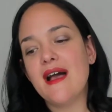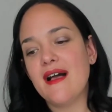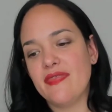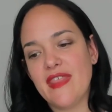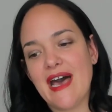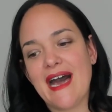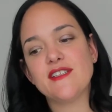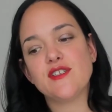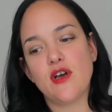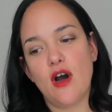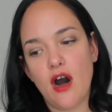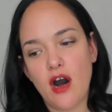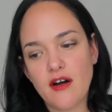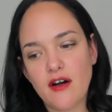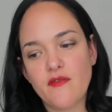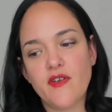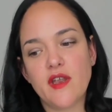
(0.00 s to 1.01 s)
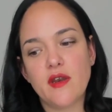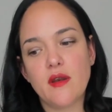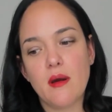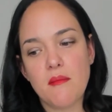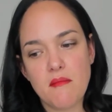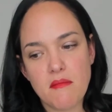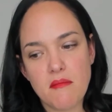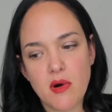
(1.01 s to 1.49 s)
That's often
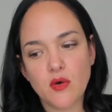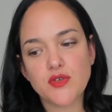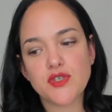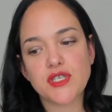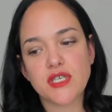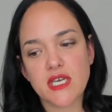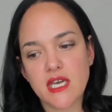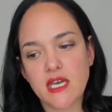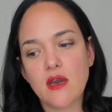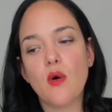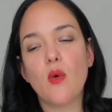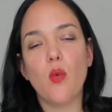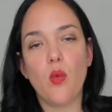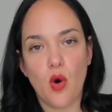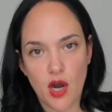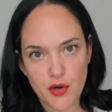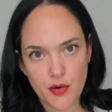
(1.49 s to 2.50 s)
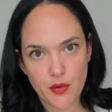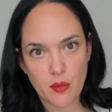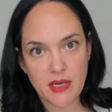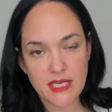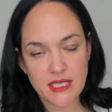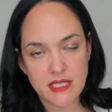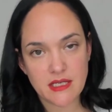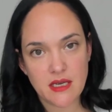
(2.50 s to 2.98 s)
mostly water
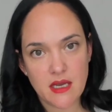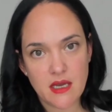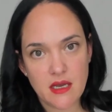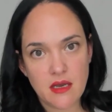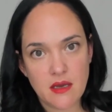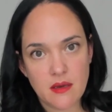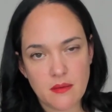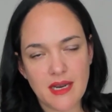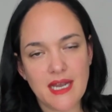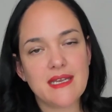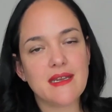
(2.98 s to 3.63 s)
weight, right?